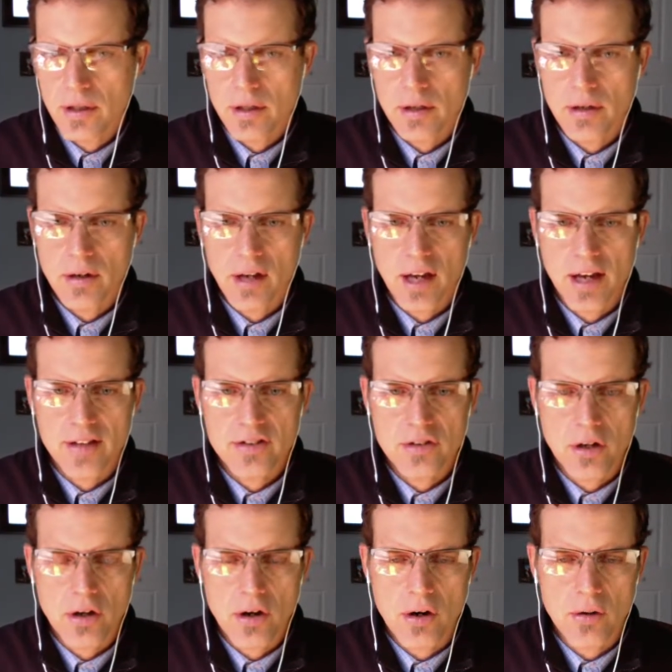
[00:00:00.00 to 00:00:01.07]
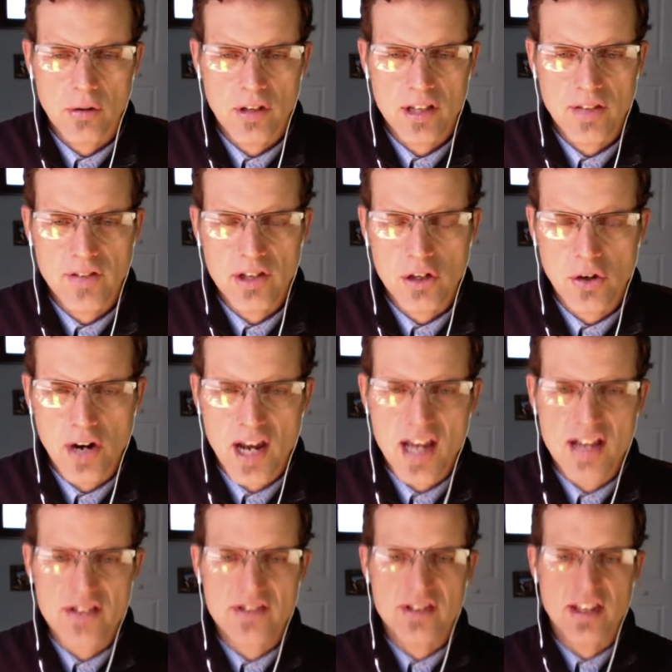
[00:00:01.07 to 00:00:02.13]
Okay, so giving
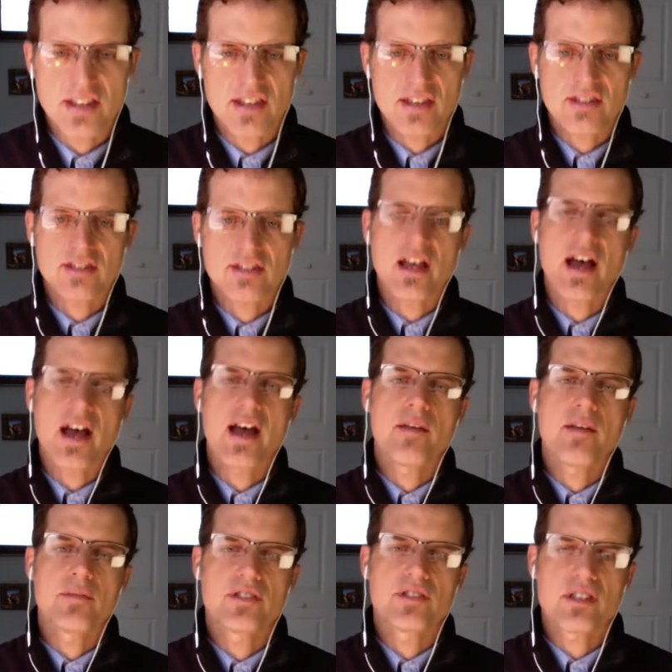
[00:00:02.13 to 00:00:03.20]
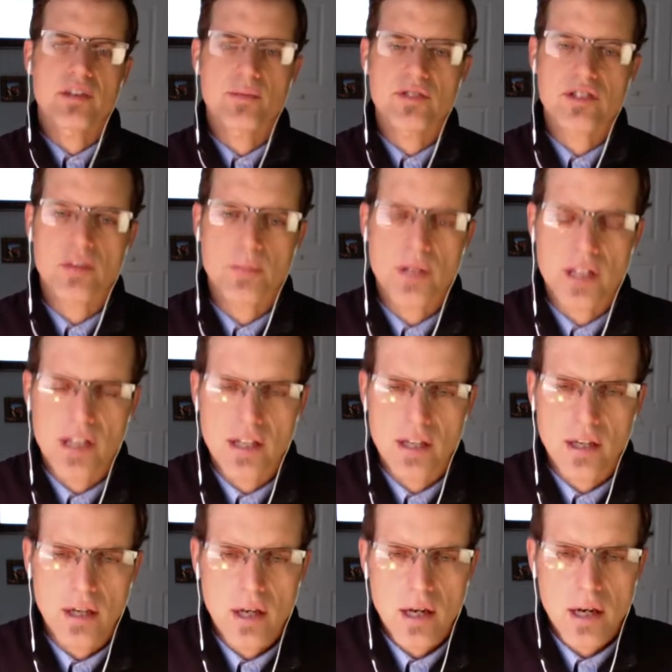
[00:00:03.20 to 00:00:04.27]
grades at this time seems to be
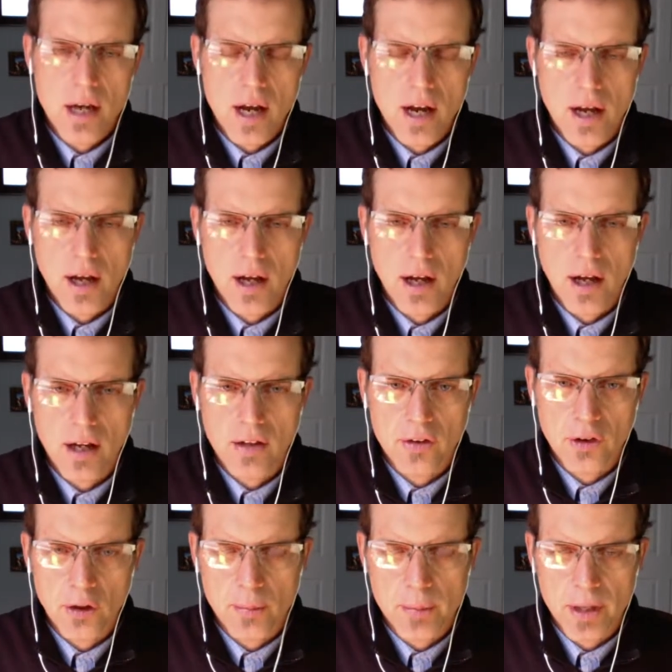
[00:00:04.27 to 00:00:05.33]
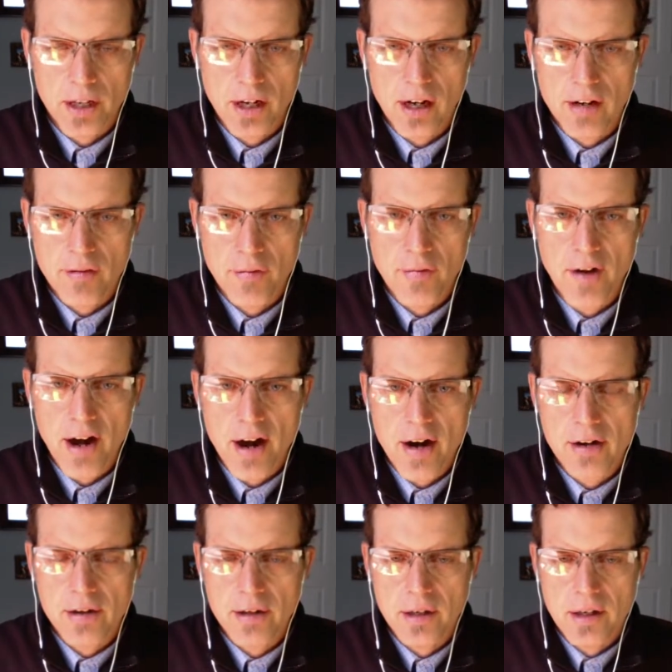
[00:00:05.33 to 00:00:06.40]
a little bit unfair.